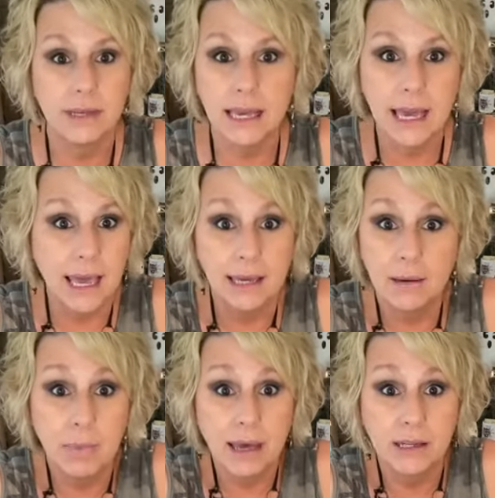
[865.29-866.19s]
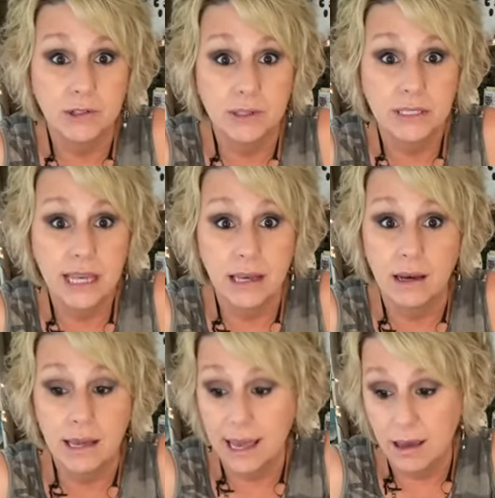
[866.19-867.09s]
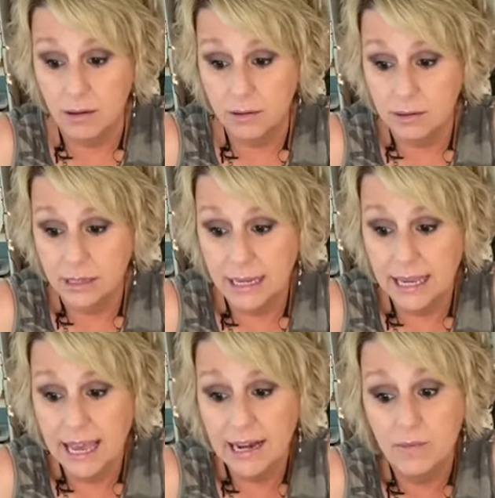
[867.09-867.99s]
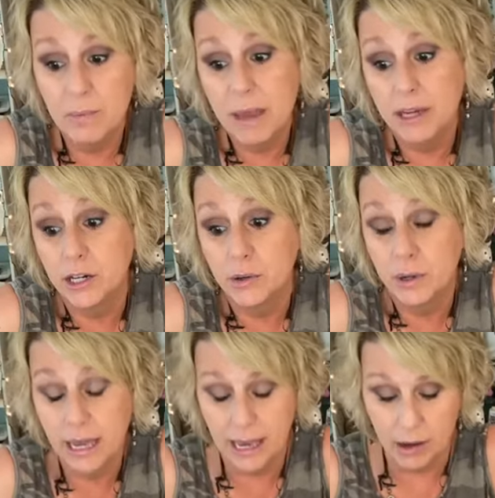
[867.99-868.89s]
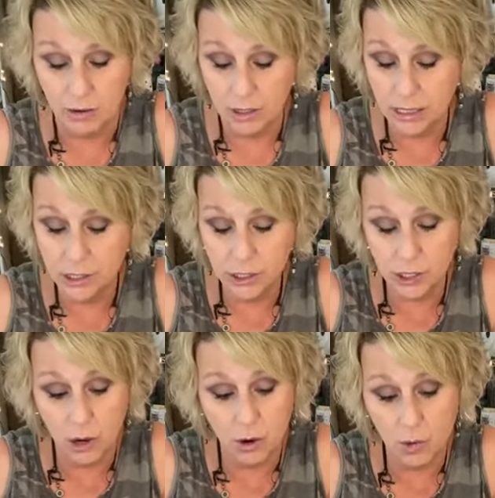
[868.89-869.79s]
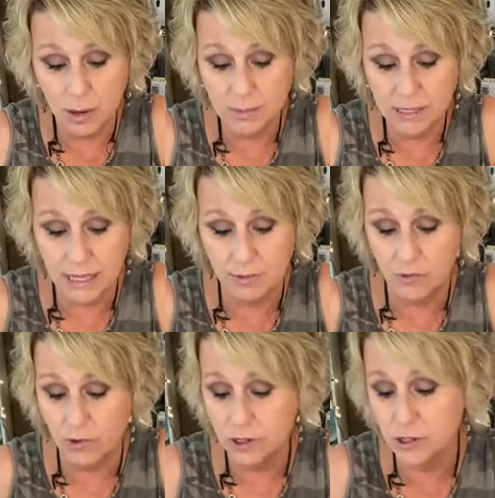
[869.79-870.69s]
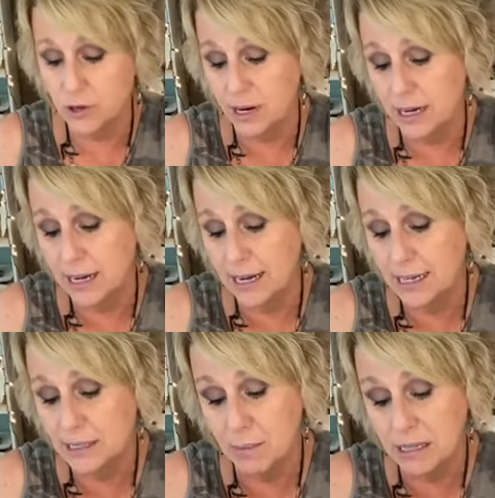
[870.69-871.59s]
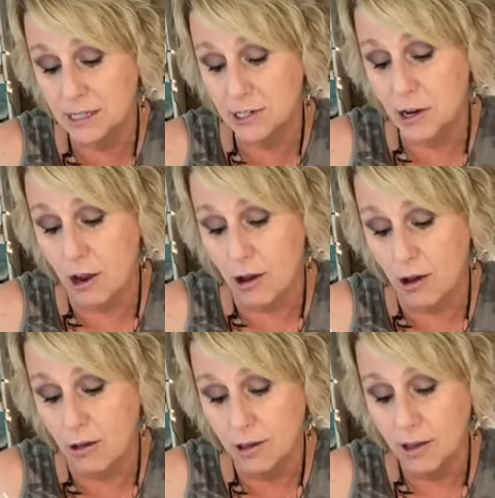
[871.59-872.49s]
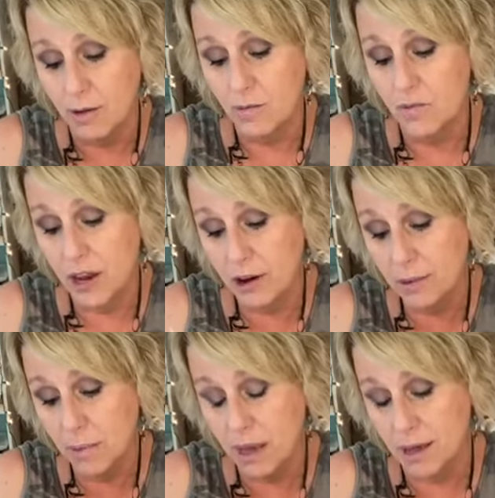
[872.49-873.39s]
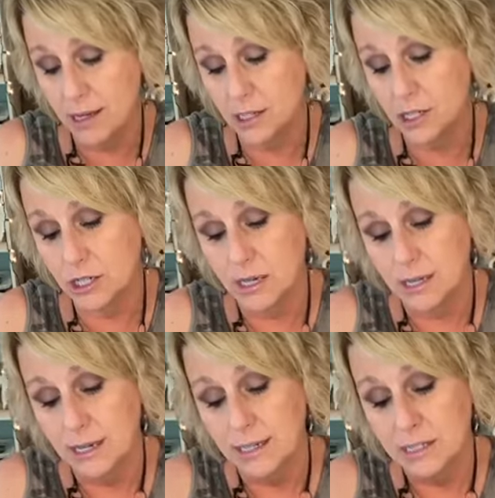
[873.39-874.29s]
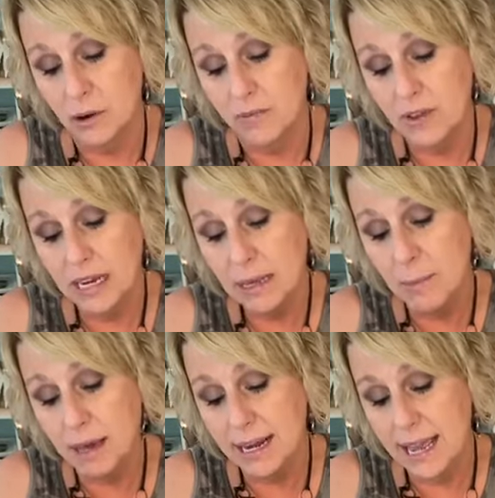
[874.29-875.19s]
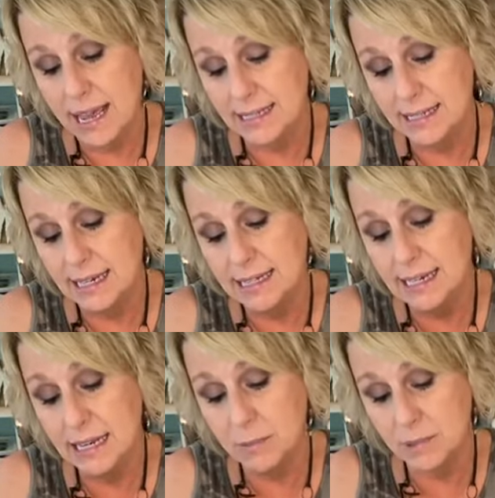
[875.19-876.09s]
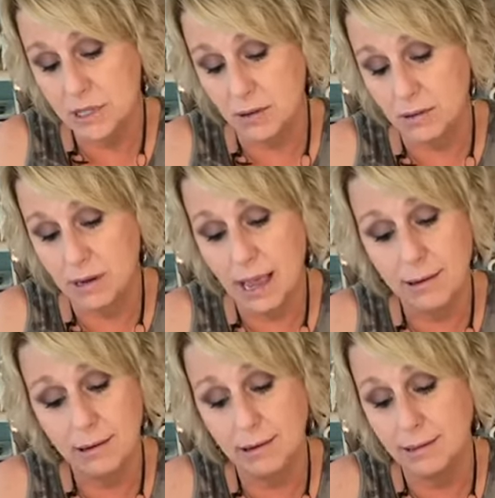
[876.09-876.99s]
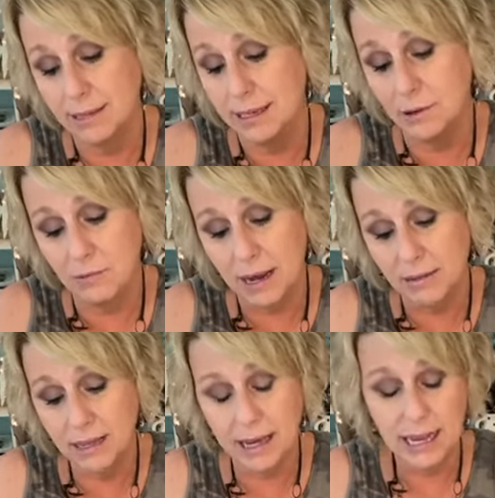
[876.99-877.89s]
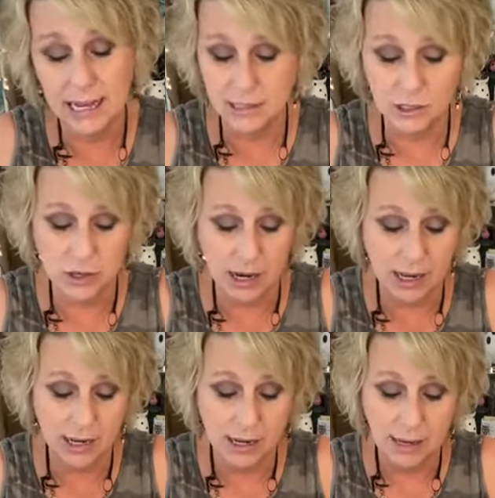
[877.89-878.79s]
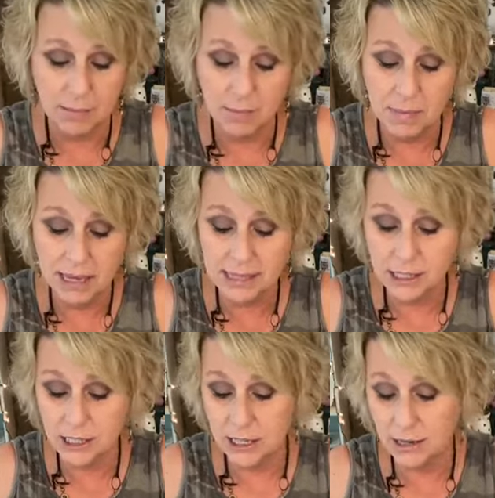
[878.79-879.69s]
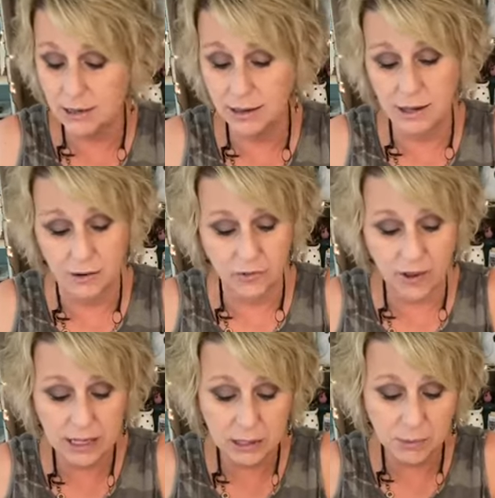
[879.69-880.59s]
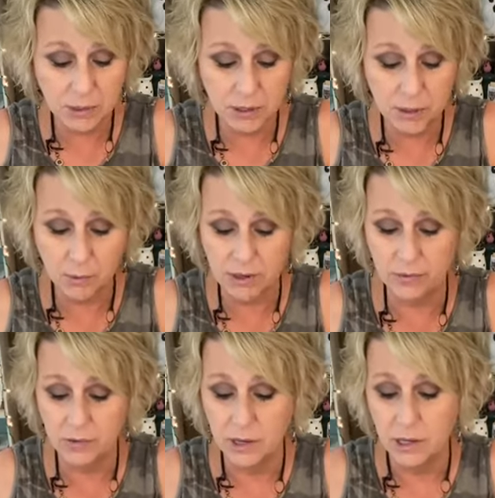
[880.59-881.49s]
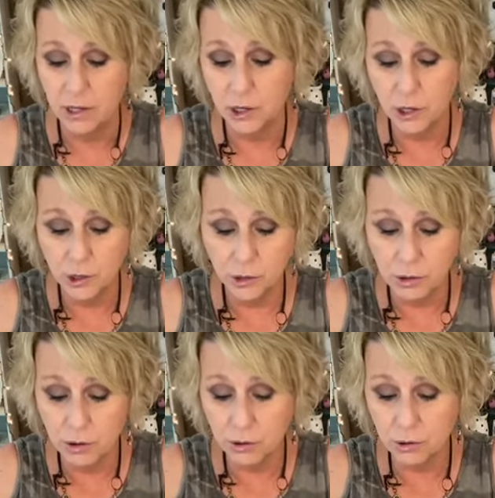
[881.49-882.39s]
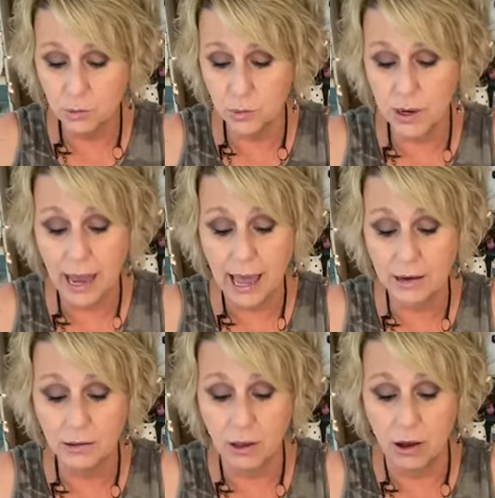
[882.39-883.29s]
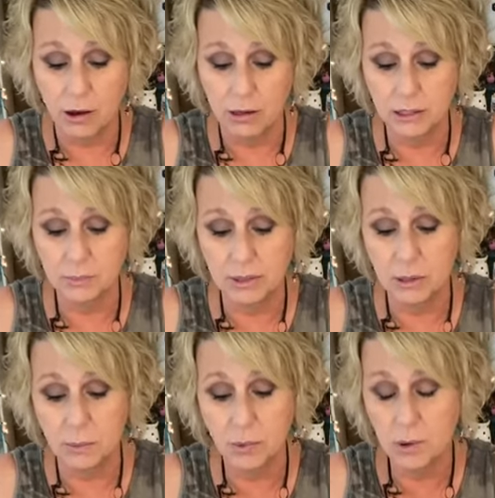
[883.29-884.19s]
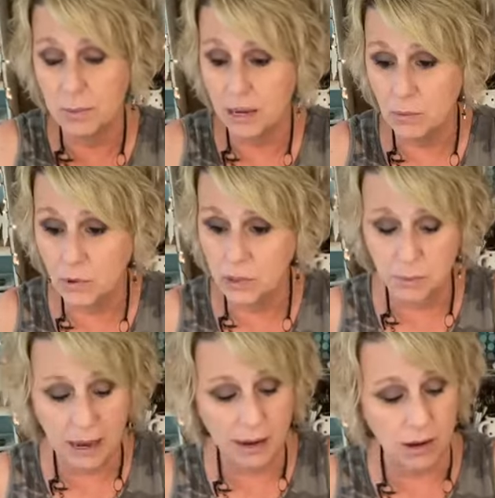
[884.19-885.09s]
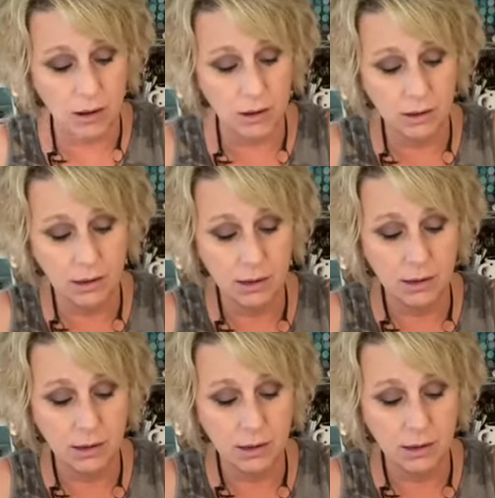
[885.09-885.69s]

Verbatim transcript: he can't get back into his account. He can't even make a new account. He's so upset and frustrated and he's missing y'all very much. So if anybody has any tips on how to get around that, he has tried messaging, you know, Facebook. We've Googled, we're at a loss, but the poor man wants back on